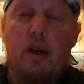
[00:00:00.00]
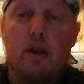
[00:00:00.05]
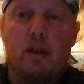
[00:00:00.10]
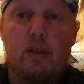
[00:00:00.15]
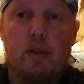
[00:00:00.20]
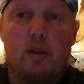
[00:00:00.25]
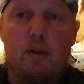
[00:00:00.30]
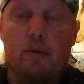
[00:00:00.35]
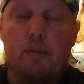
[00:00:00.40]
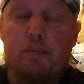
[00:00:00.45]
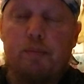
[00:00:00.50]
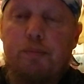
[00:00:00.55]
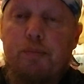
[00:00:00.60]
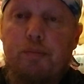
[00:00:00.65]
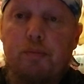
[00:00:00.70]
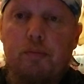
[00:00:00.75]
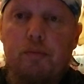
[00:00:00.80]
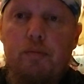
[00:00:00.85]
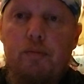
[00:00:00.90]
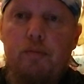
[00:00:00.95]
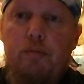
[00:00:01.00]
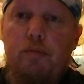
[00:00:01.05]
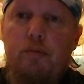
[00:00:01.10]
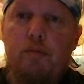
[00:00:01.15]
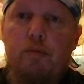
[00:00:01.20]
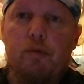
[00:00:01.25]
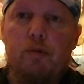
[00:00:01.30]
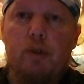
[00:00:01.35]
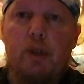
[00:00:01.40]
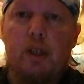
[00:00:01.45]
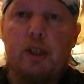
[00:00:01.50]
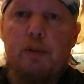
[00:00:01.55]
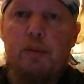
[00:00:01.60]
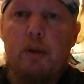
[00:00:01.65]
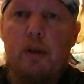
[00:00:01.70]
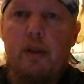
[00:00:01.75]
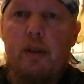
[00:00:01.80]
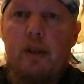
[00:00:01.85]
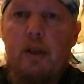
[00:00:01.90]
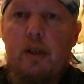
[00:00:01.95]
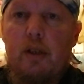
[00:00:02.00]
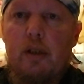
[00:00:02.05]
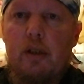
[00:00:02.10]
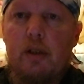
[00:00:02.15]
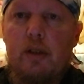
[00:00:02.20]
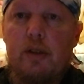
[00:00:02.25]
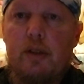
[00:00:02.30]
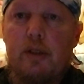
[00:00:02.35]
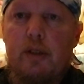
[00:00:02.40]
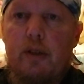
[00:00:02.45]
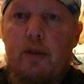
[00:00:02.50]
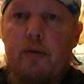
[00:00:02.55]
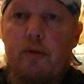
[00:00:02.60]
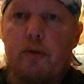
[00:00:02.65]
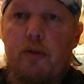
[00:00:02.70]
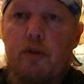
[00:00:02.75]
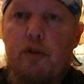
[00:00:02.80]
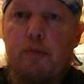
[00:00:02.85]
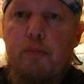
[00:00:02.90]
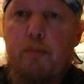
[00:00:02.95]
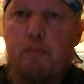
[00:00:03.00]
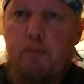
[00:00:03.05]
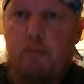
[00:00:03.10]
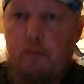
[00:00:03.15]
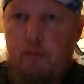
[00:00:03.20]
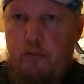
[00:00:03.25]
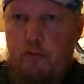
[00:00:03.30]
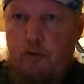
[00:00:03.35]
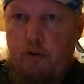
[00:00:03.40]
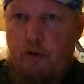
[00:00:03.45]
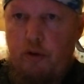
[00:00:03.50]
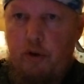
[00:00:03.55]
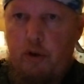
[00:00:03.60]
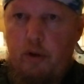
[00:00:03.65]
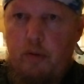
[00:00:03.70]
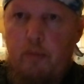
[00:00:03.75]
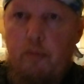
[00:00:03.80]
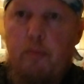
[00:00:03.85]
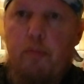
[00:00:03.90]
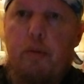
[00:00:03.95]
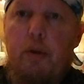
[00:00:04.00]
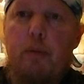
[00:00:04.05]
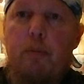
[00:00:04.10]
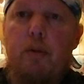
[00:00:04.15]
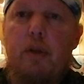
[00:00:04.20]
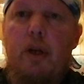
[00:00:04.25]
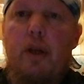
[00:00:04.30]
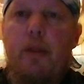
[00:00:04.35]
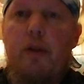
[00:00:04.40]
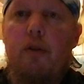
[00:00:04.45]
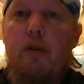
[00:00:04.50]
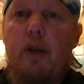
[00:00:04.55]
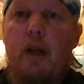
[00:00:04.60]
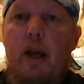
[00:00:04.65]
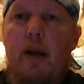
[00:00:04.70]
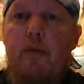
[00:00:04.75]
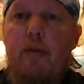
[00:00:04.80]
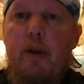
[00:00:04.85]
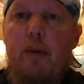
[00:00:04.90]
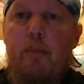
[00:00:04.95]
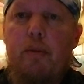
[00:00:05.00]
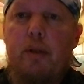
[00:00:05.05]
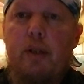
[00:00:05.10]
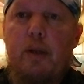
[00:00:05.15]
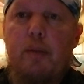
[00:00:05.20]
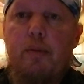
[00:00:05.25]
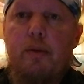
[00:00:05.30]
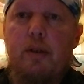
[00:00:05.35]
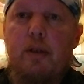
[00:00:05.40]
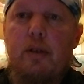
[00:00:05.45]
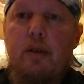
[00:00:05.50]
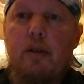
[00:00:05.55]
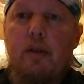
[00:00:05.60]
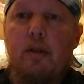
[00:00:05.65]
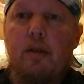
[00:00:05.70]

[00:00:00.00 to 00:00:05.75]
So that's one thing to consider for you people out there have epilepsy,